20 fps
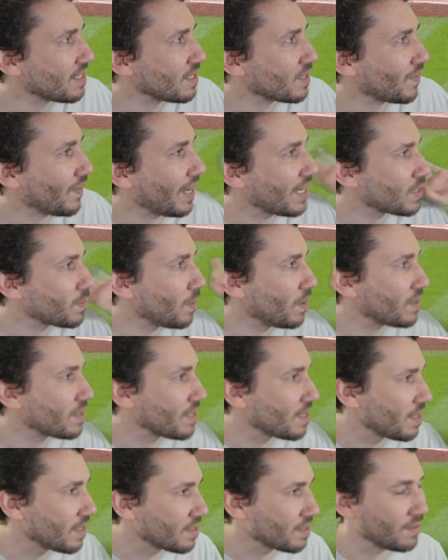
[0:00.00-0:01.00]
these fastballs
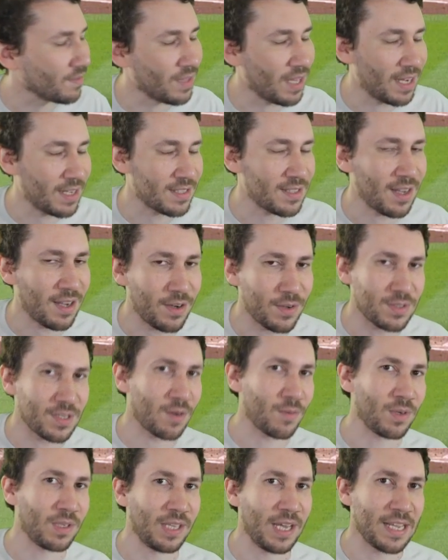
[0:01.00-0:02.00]
and this of that, and sliders,
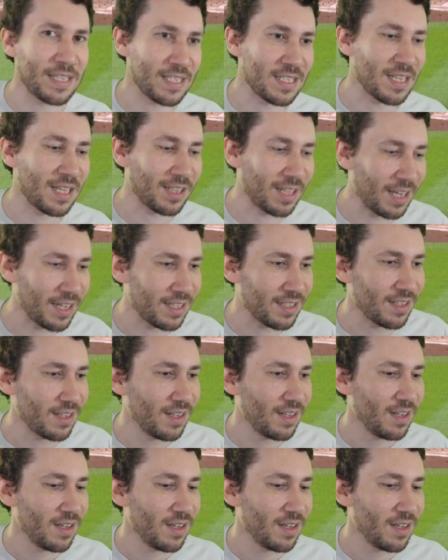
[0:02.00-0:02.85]
not realizing that, like,